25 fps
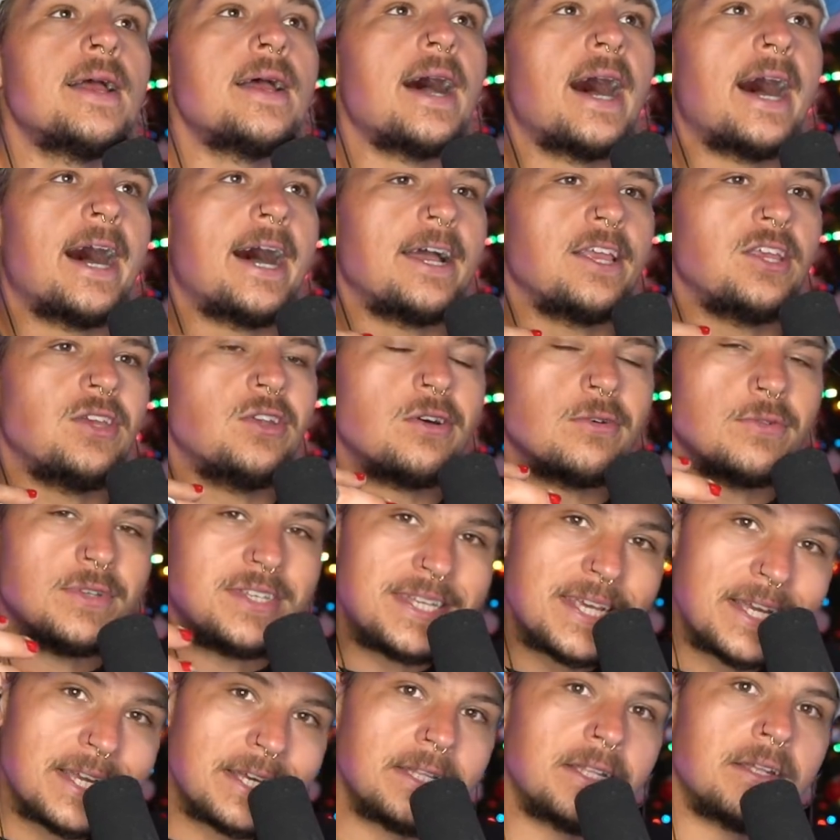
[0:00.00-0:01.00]
uh, you know,
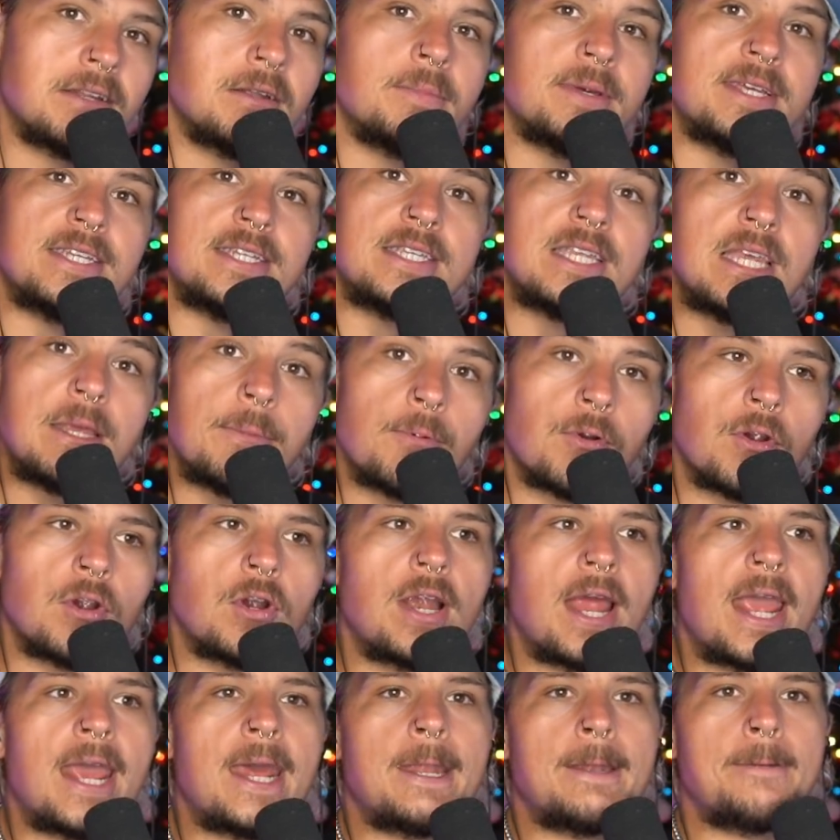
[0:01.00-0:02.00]
dig a little bit
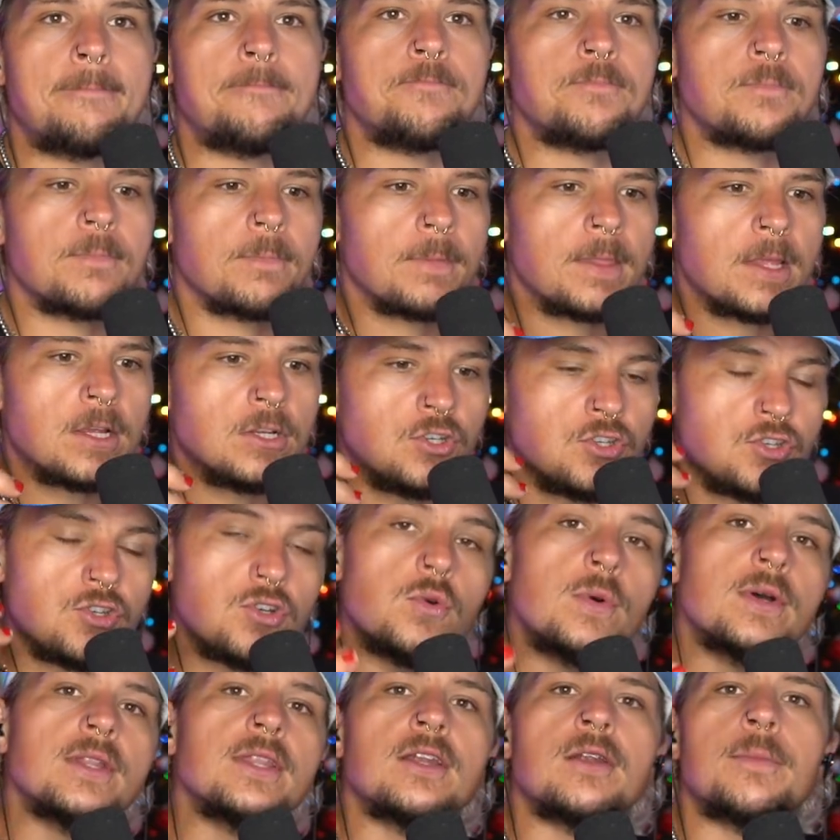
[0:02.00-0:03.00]
deeper and
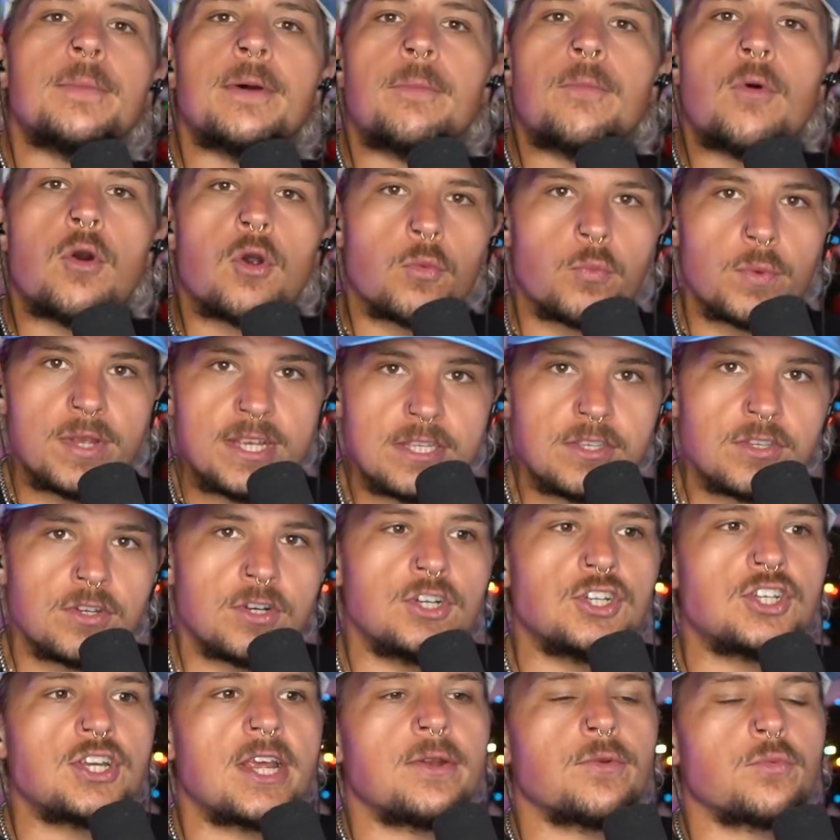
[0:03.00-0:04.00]
do a little bit more
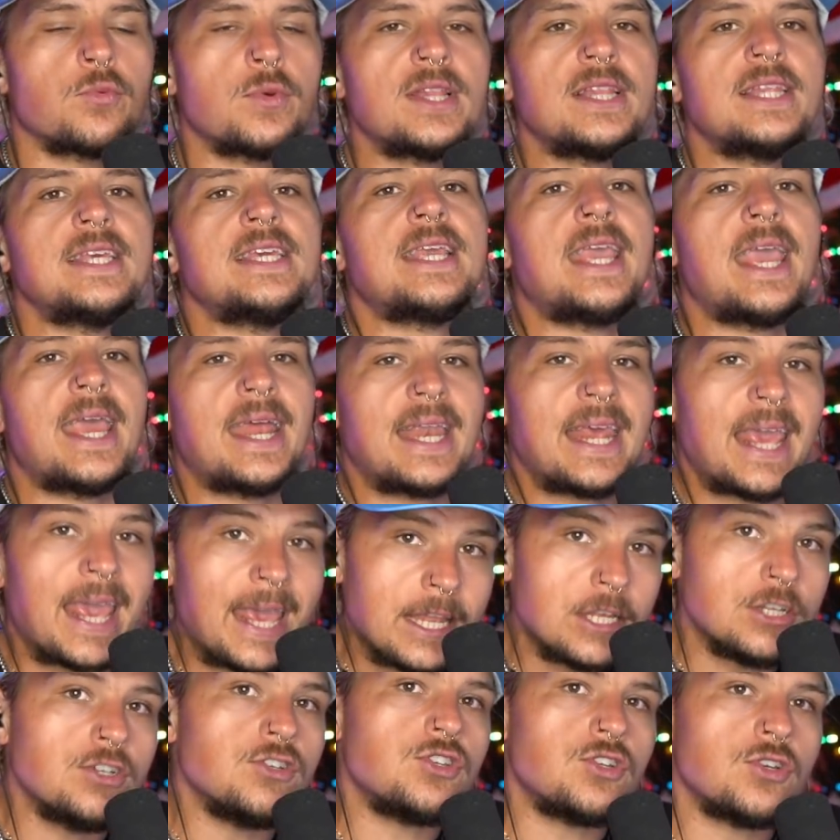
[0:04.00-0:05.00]
research and really get
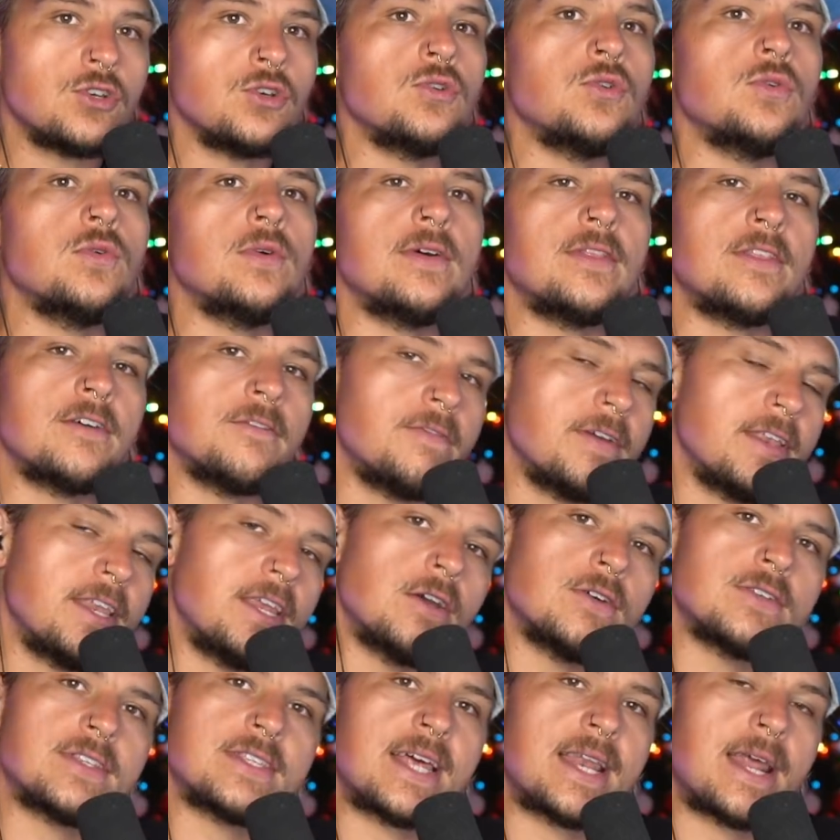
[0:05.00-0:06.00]
into the
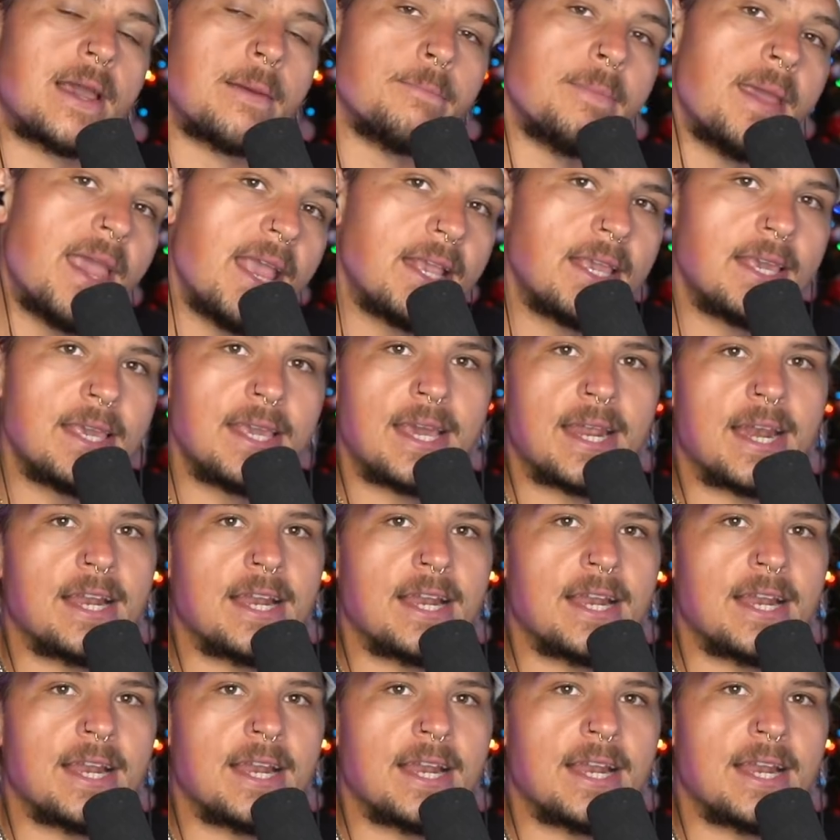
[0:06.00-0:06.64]
videos that I'm making.